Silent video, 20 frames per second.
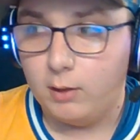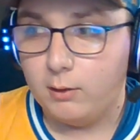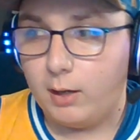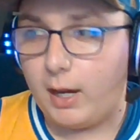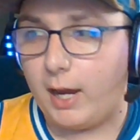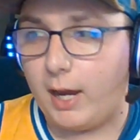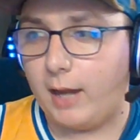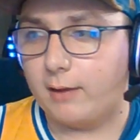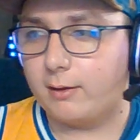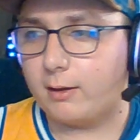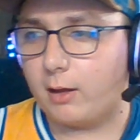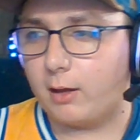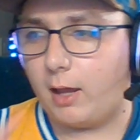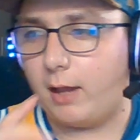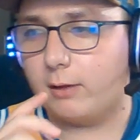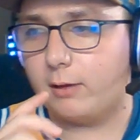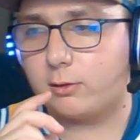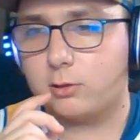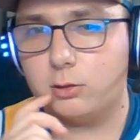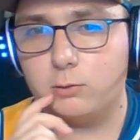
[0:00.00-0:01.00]
And
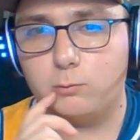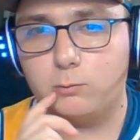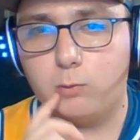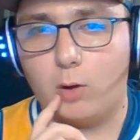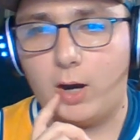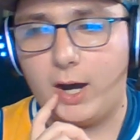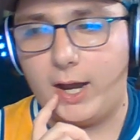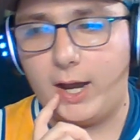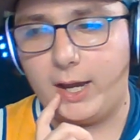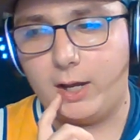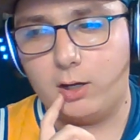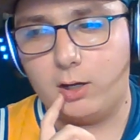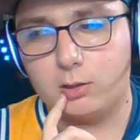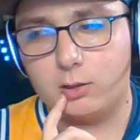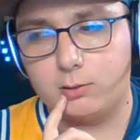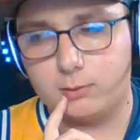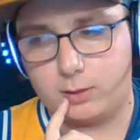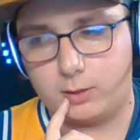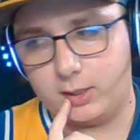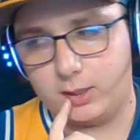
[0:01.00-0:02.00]
Kawhi,
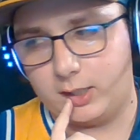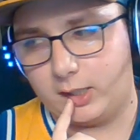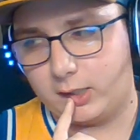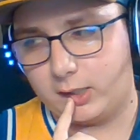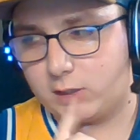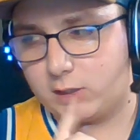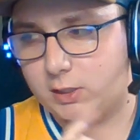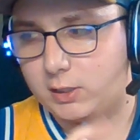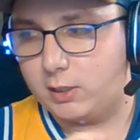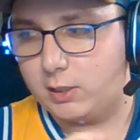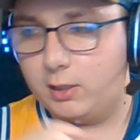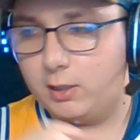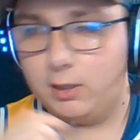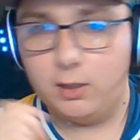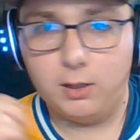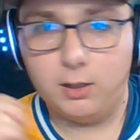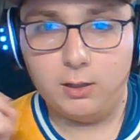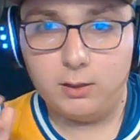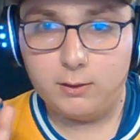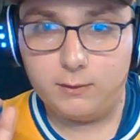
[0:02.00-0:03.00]
oh gosh,
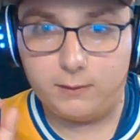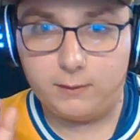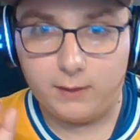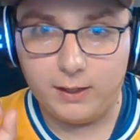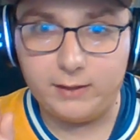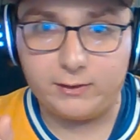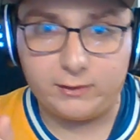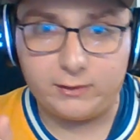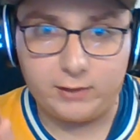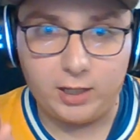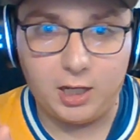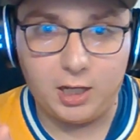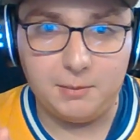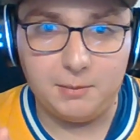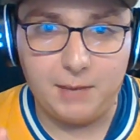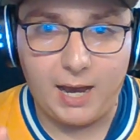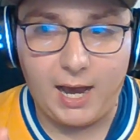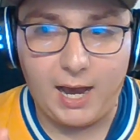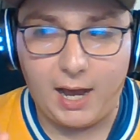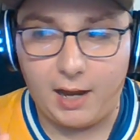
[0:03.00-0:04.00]
this team
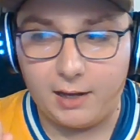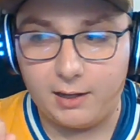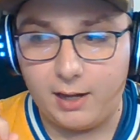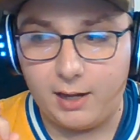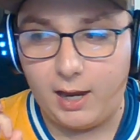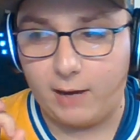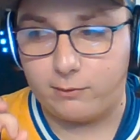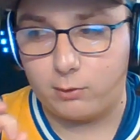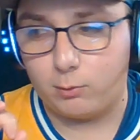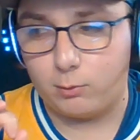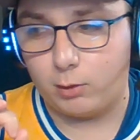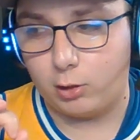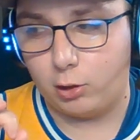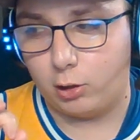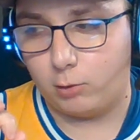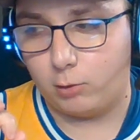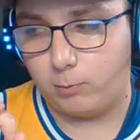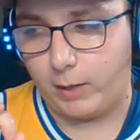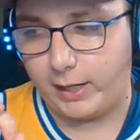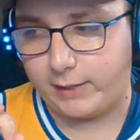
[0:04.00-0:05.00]
had everyone
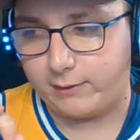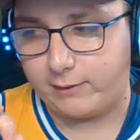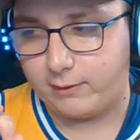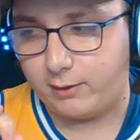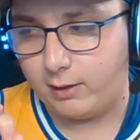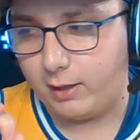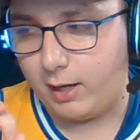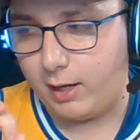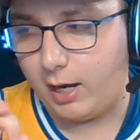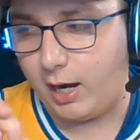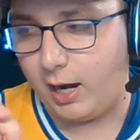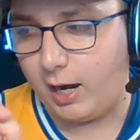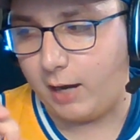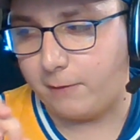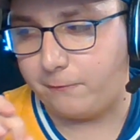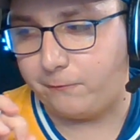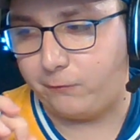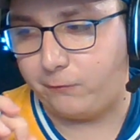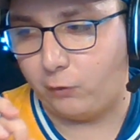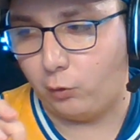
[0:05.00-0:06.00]
hoodwinked and
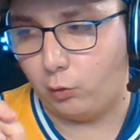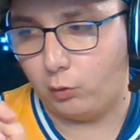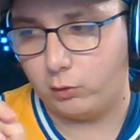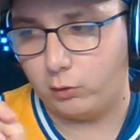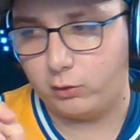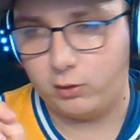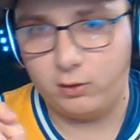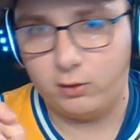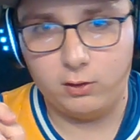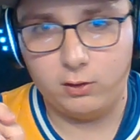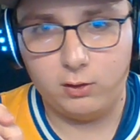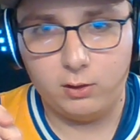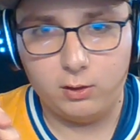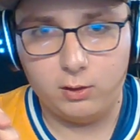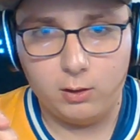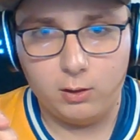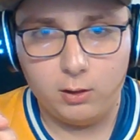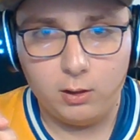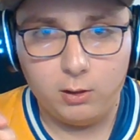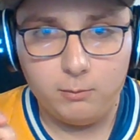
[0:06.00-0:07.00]
fooled
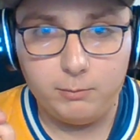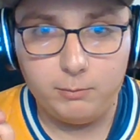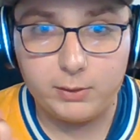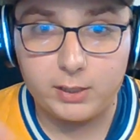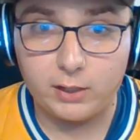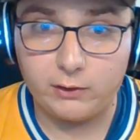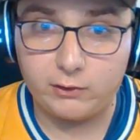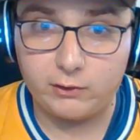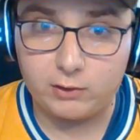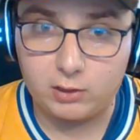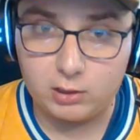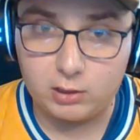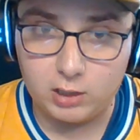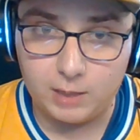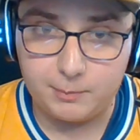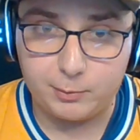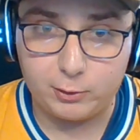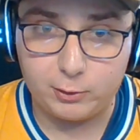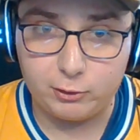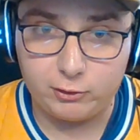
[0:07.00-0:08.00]
because the
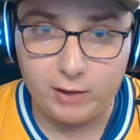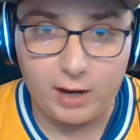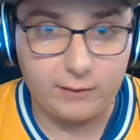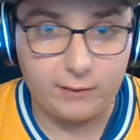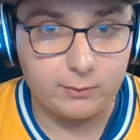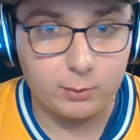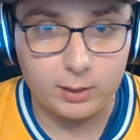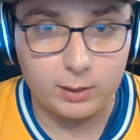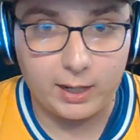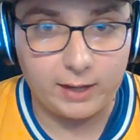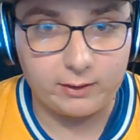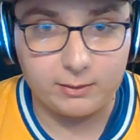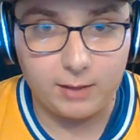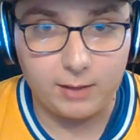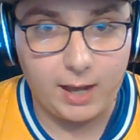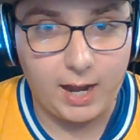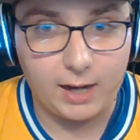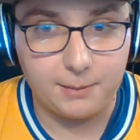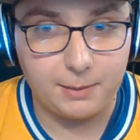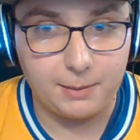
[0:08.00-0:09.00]
Clippers, everyone
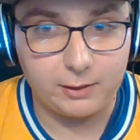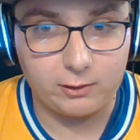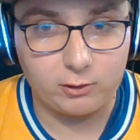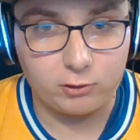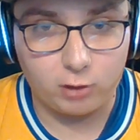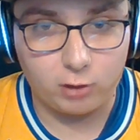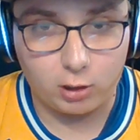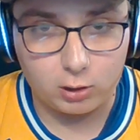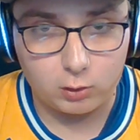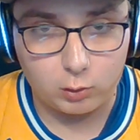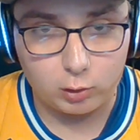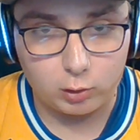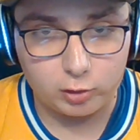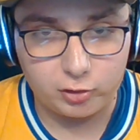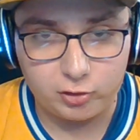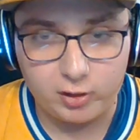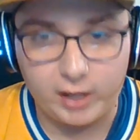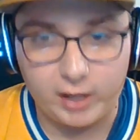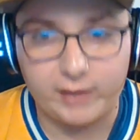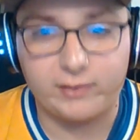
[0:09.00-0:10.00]
had him as a dark
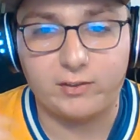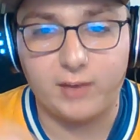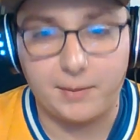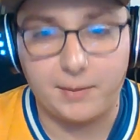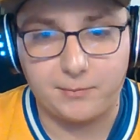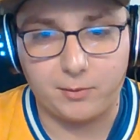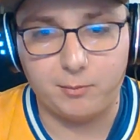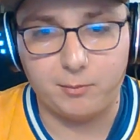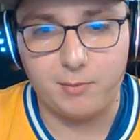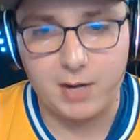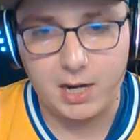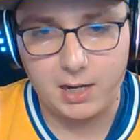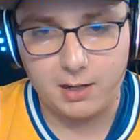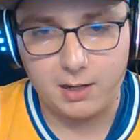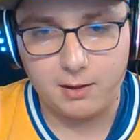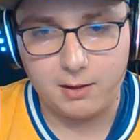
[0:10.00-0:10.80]
horse except for me,